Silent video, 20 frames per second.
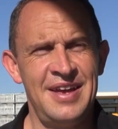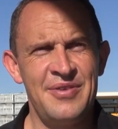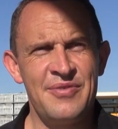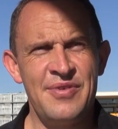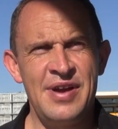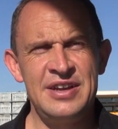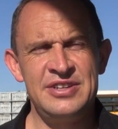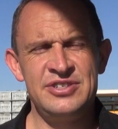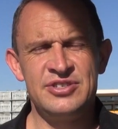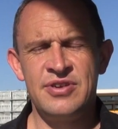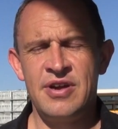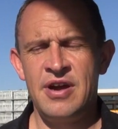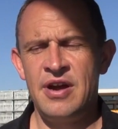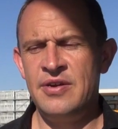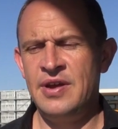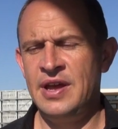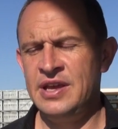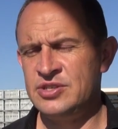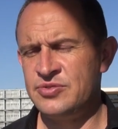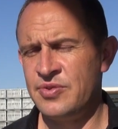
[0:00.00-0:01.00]

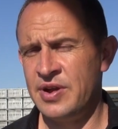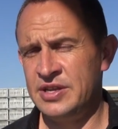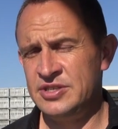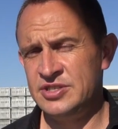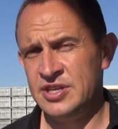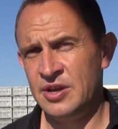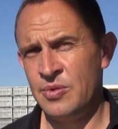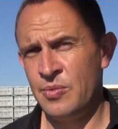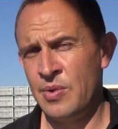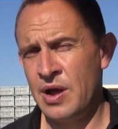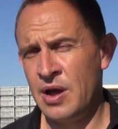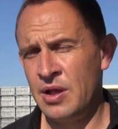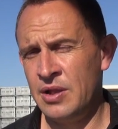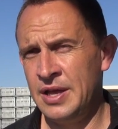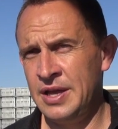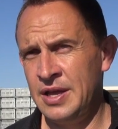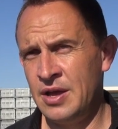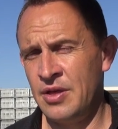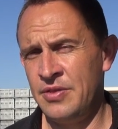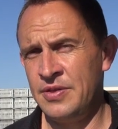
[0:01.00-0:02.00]
Rastro, he's racing well.
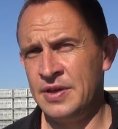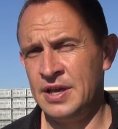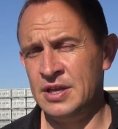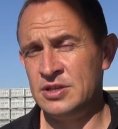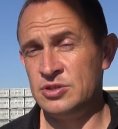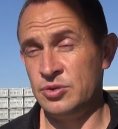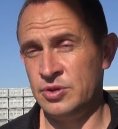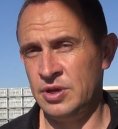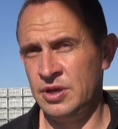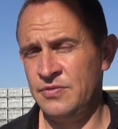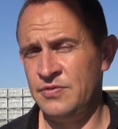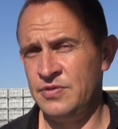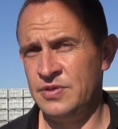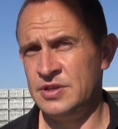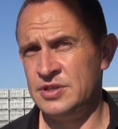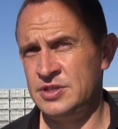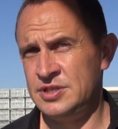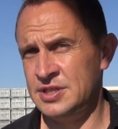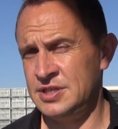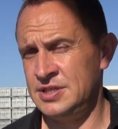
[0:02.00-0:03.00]
I think he's looking for
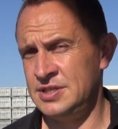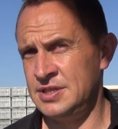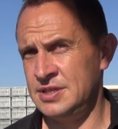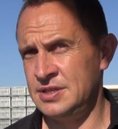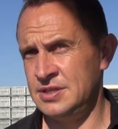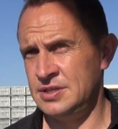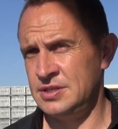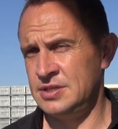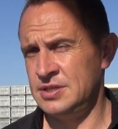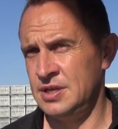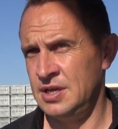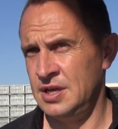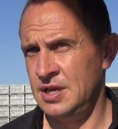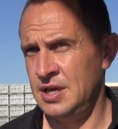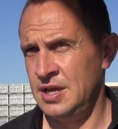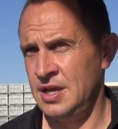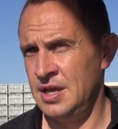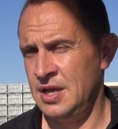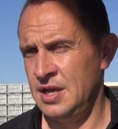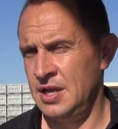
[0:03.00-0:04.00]
this distance.
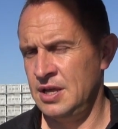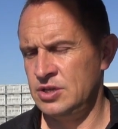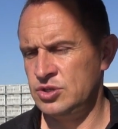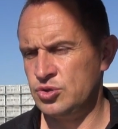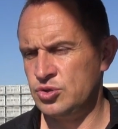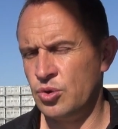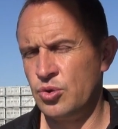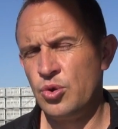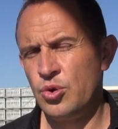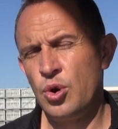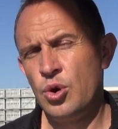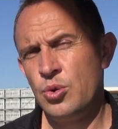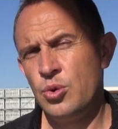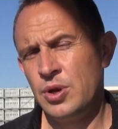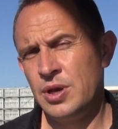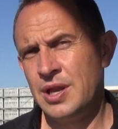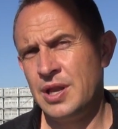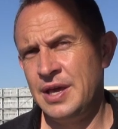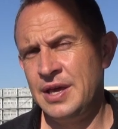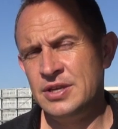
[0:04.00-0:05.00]
He's drawn
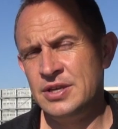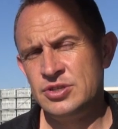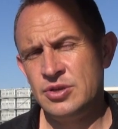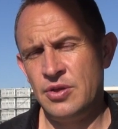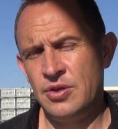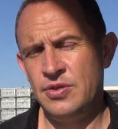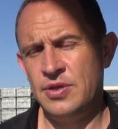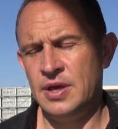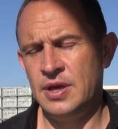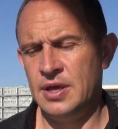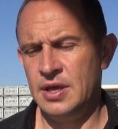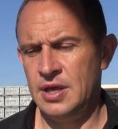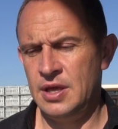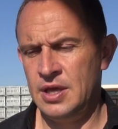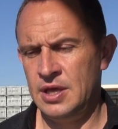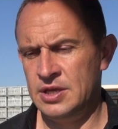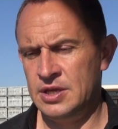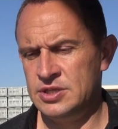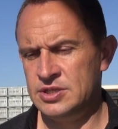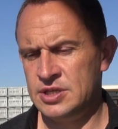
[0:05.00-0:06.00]
awkwardly, so I think
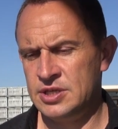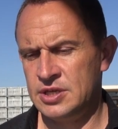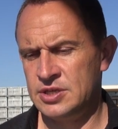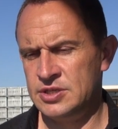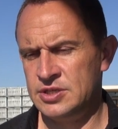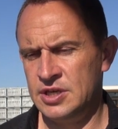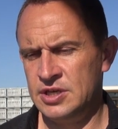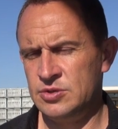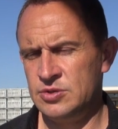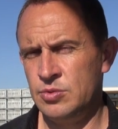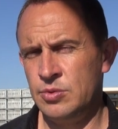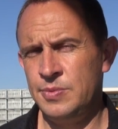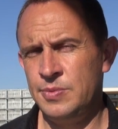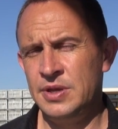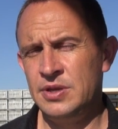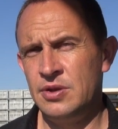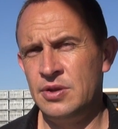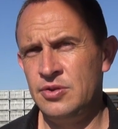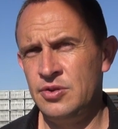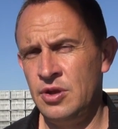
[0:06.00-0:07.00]
his success will be
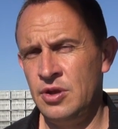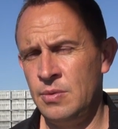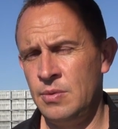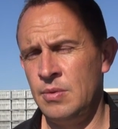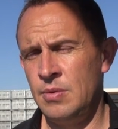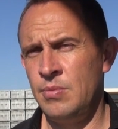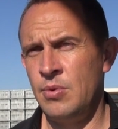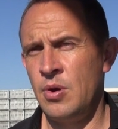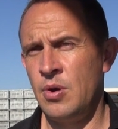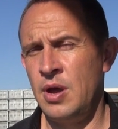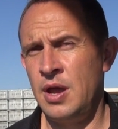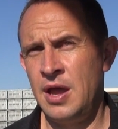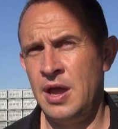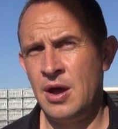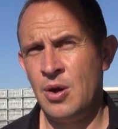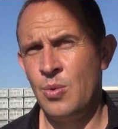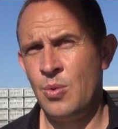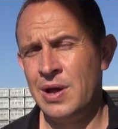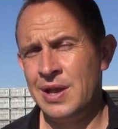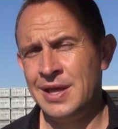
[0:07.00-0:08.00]
determined by
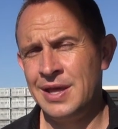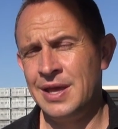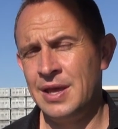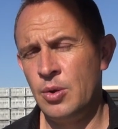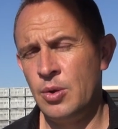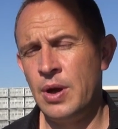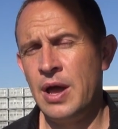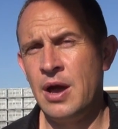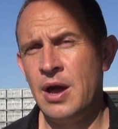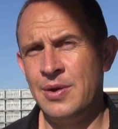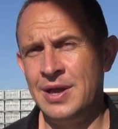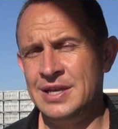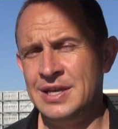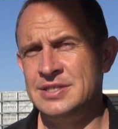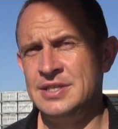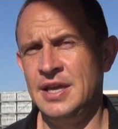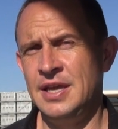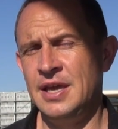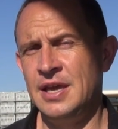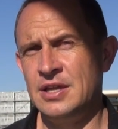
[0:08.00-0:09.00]
how well or how
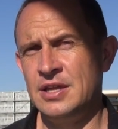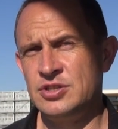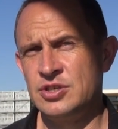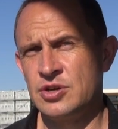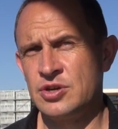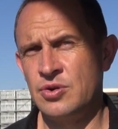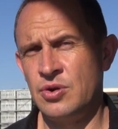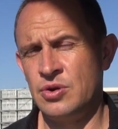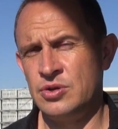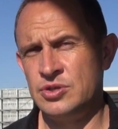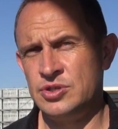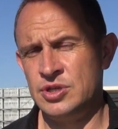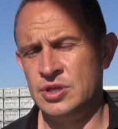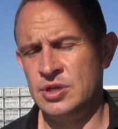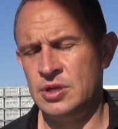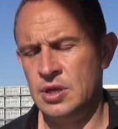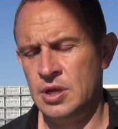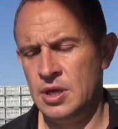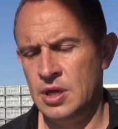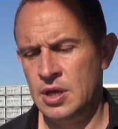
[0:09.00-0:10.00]
easy he gets across,
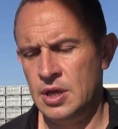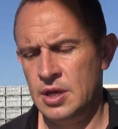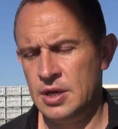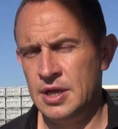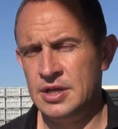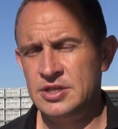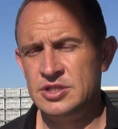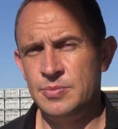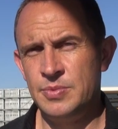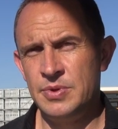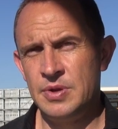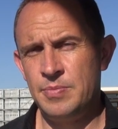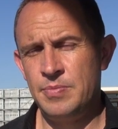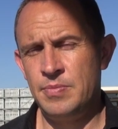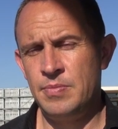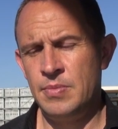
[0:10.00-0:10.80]
and needs a bit